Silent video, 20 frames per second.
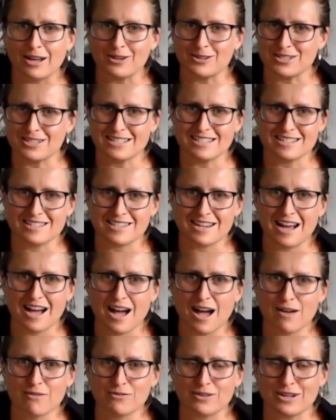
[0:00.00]
got to
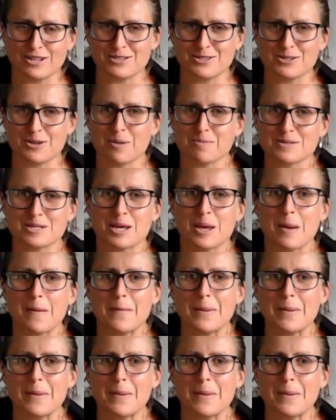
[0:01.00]
6.5 and I stopped,